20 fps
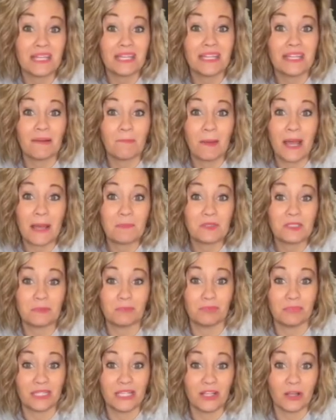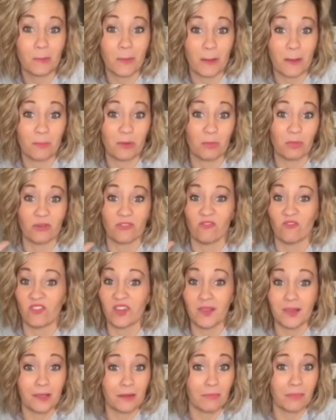I'm happy to be here. I'm happy to be
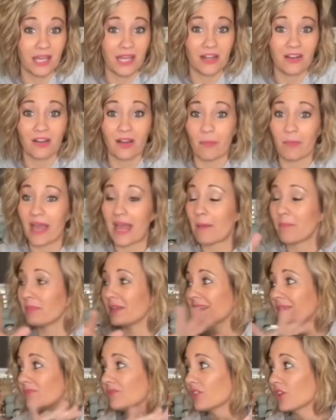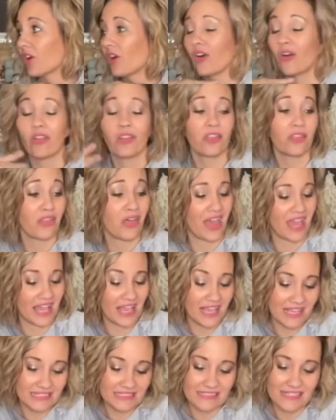feeling better. I'm happy for all the
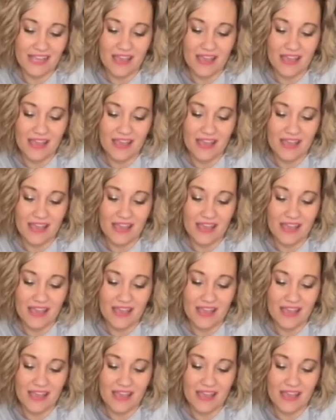things.